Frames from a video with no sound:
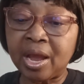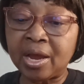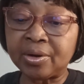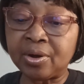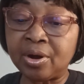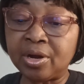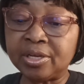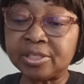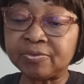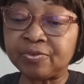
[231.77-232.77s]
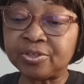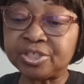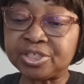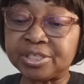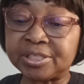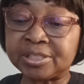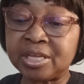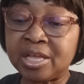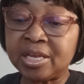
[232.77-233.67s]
and all its furnishings.